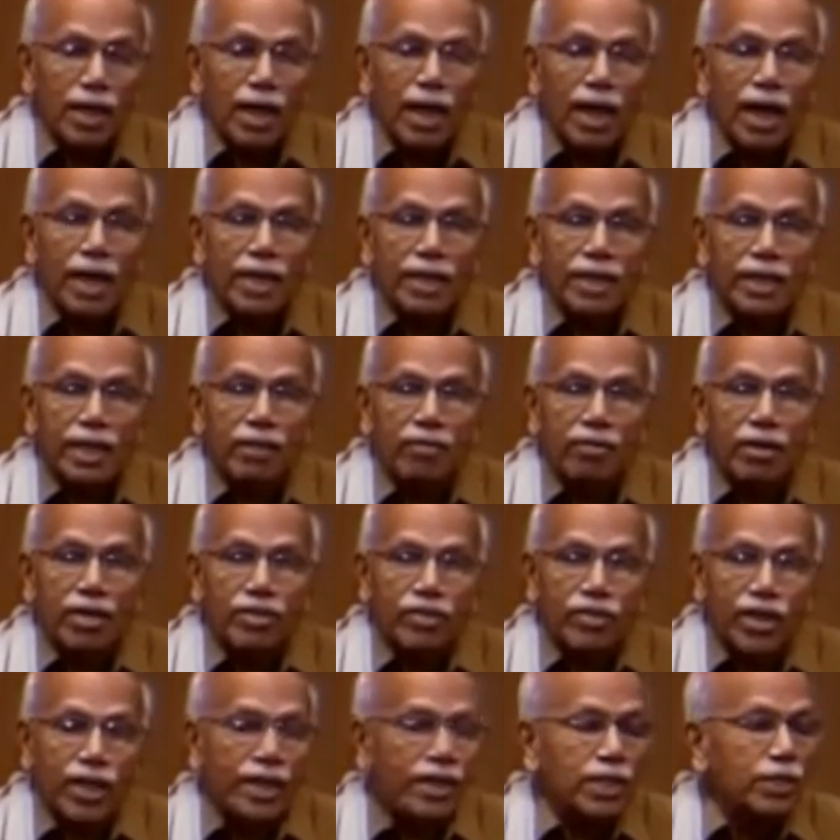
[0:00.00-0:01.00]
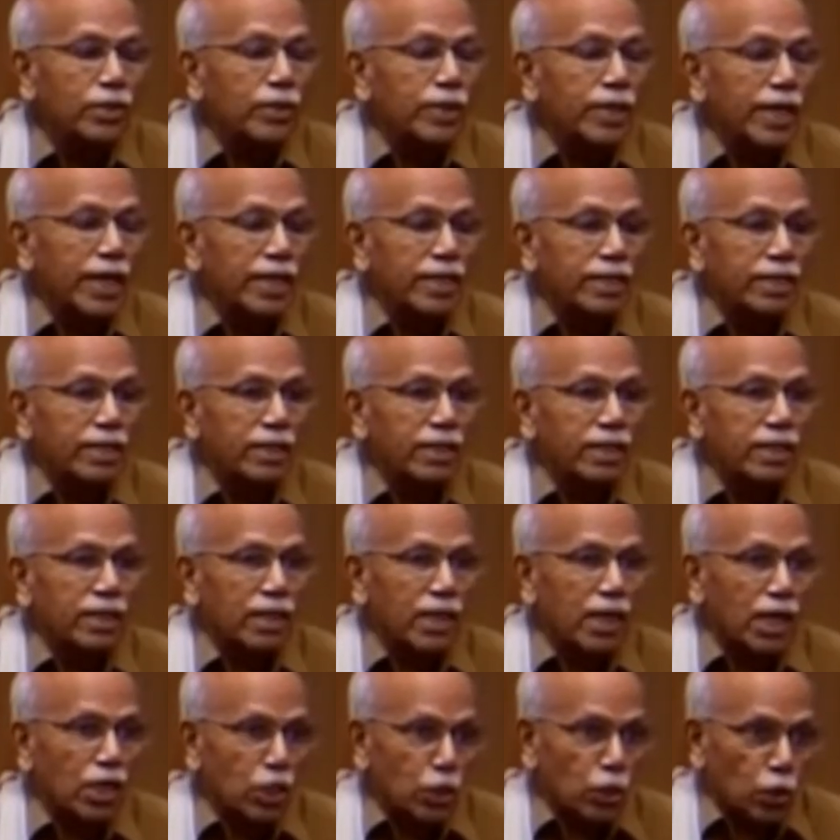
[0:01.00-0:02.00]
And they were trying to get
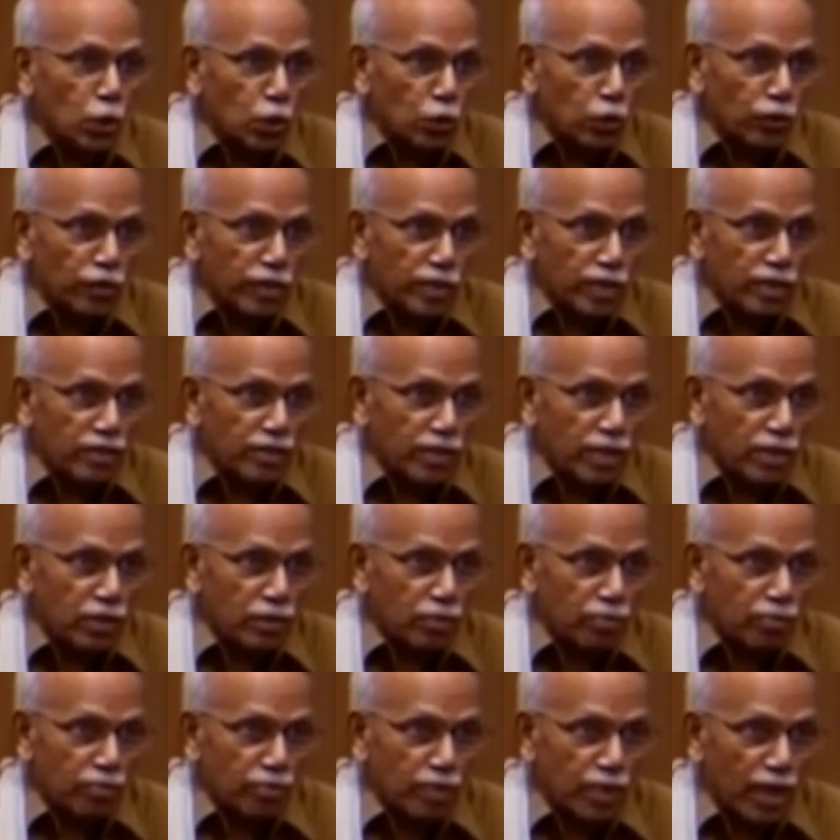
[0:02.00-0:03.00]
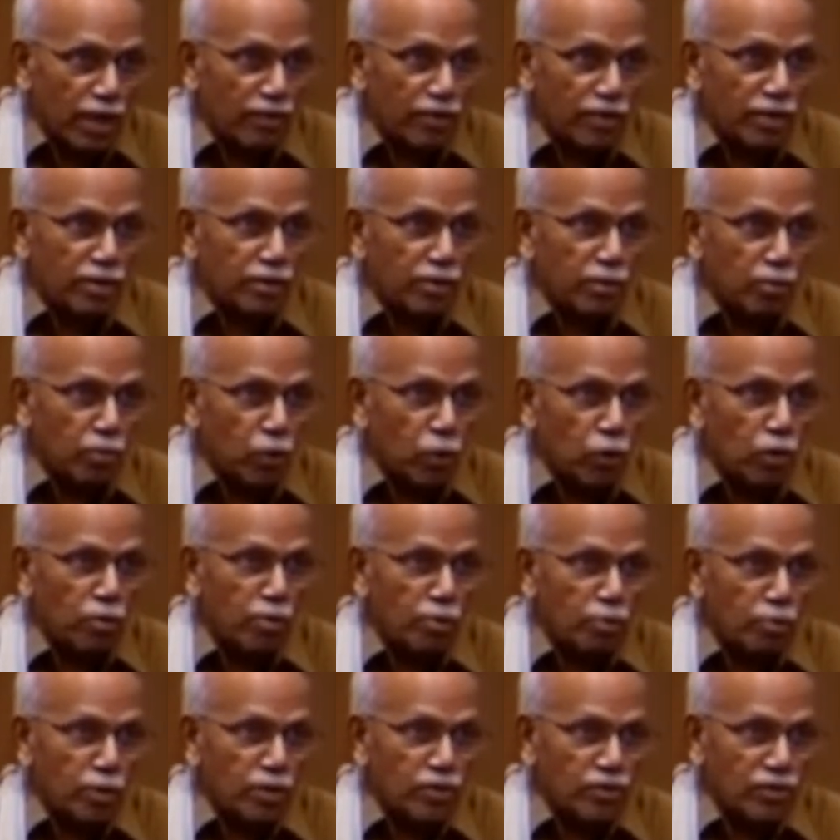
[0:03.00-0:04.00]
control over these, having the board
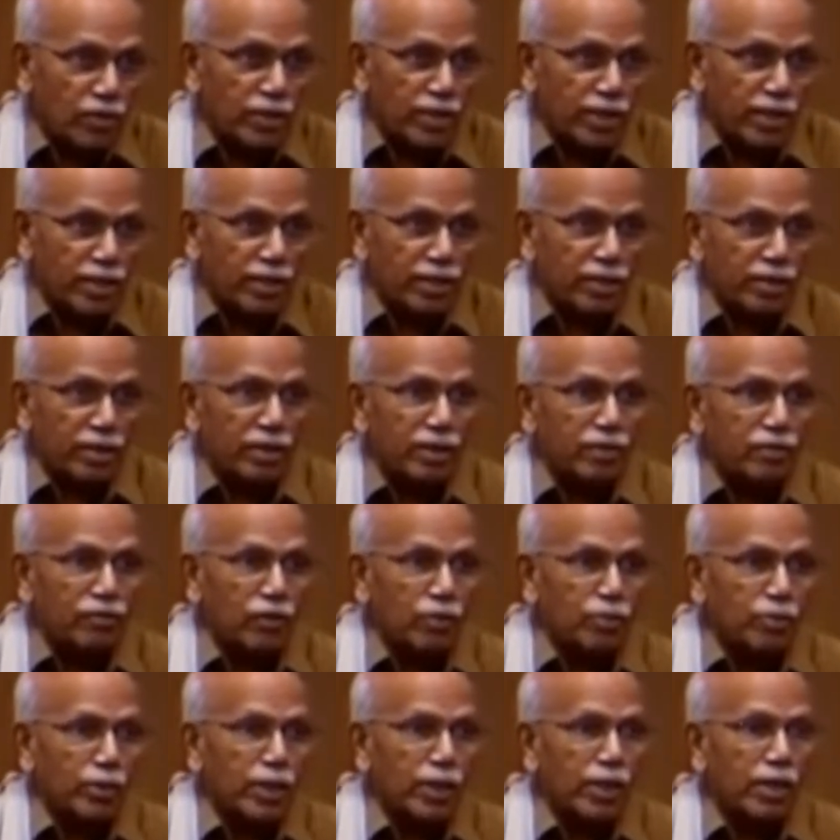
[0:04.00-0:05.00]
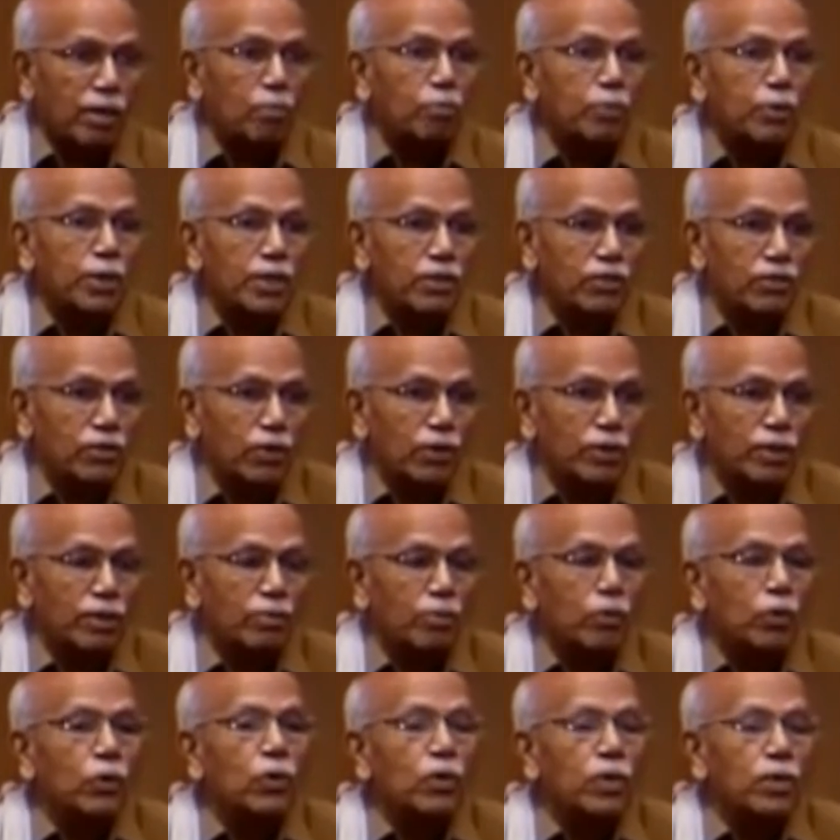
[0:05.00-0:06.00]
members from their companies on the
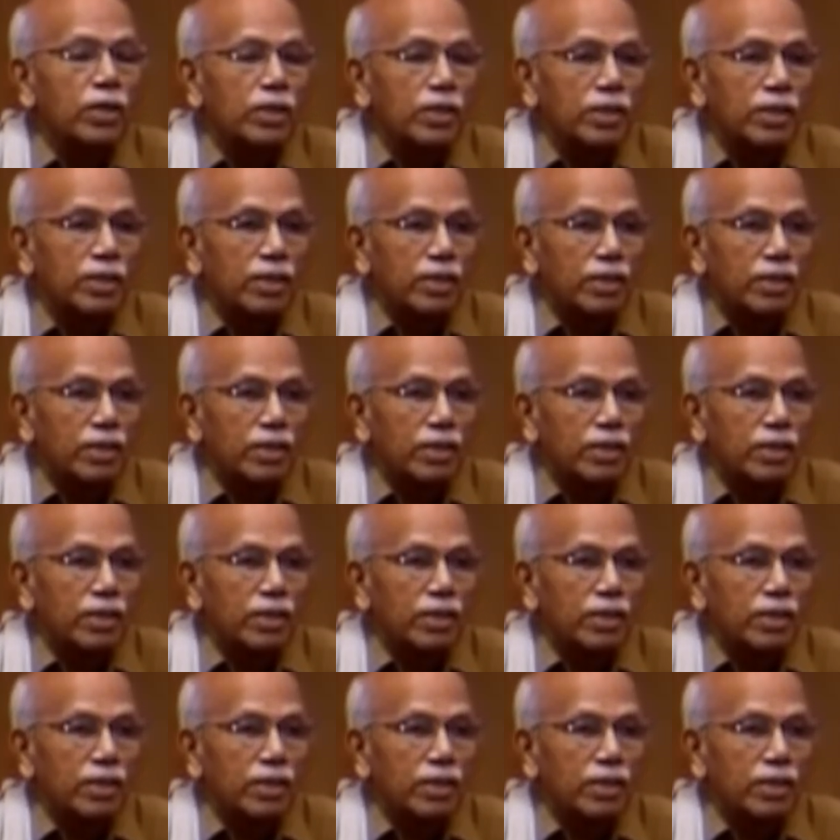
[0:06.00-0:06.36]
board.